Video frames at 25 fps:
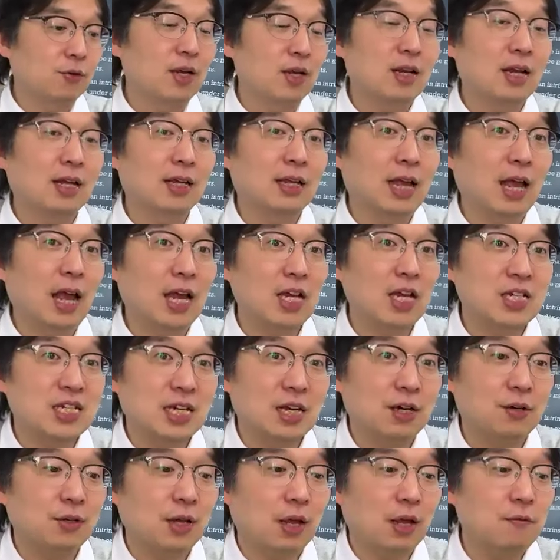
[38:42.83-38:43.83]
You cannot
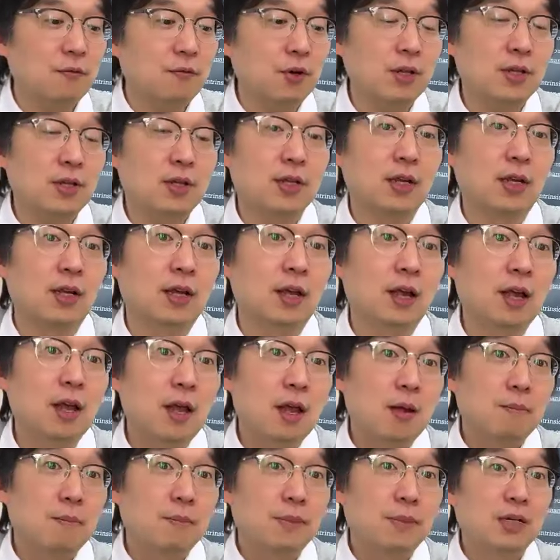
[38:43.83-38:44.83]
cash out everything
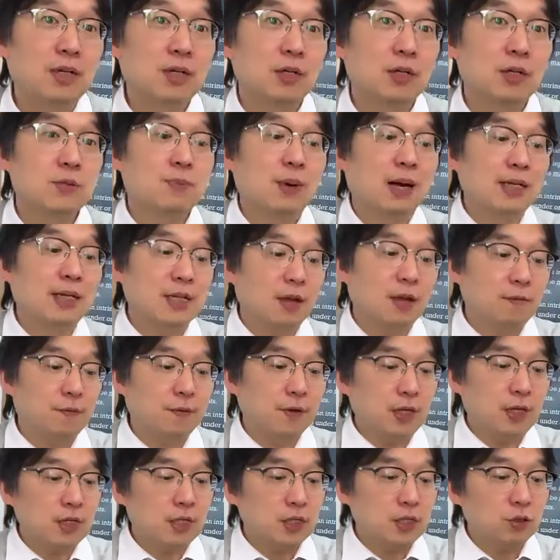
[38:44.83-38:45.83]
because by
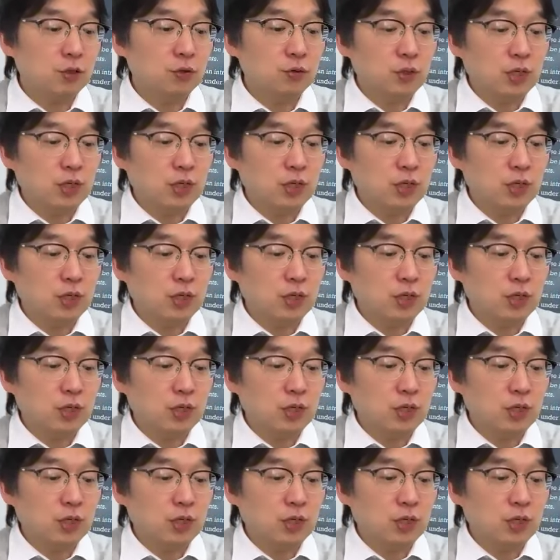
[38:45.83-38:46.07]
definition,